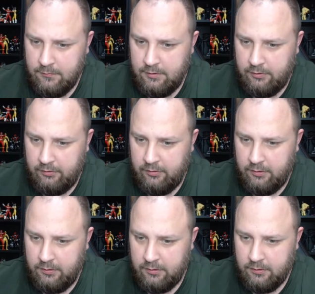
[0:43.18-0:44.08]
Let's see
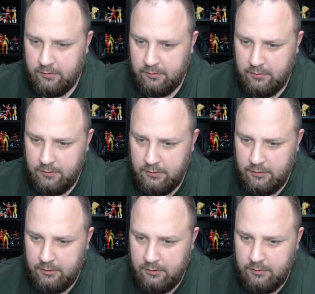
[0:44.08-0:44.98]
here.
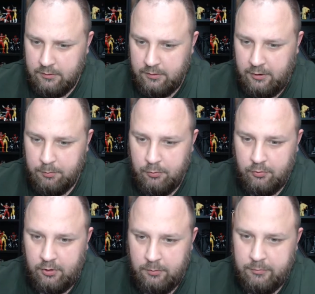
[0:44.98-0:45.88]
Can't
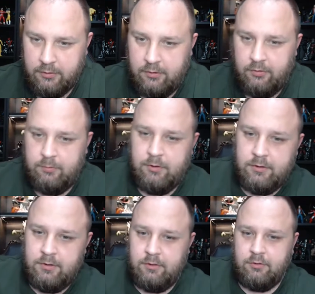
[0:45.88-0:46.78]
post comment to some
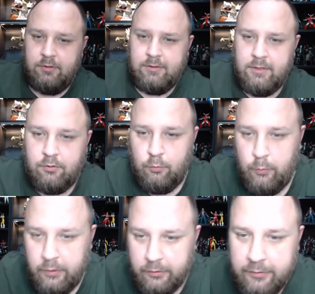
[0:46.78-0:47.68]
destination. That's
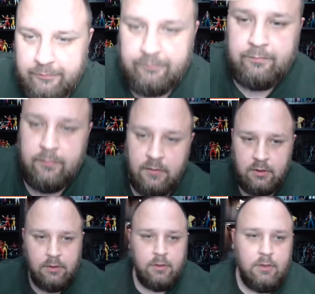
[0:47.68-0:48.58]
weird.
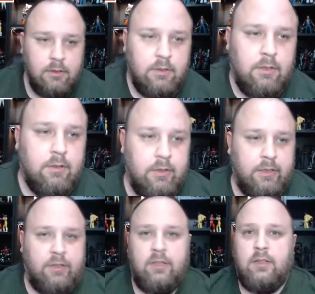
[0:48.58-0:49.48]
All
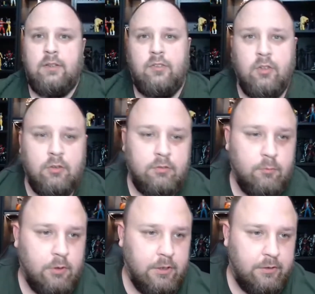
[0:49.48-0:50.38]
right. So,
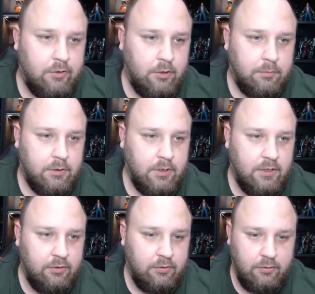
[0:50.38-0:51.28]
what's up,
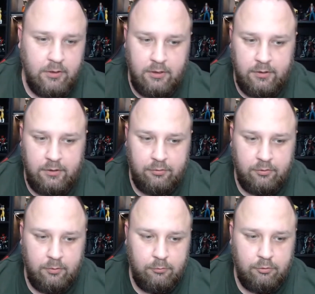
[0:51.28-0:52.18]
guys? The
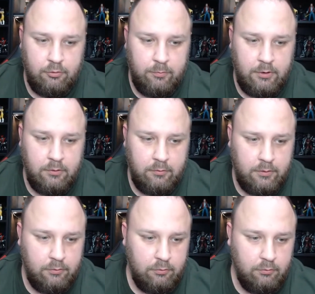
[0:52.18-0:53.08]
stream should be
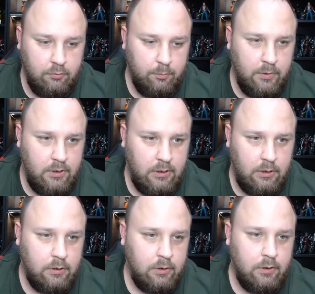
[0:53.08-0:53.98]
going to
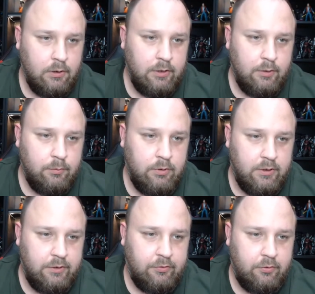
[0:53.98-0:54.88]
many
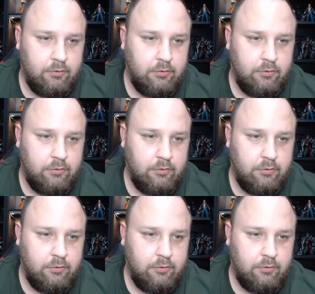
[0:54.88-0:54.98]
places.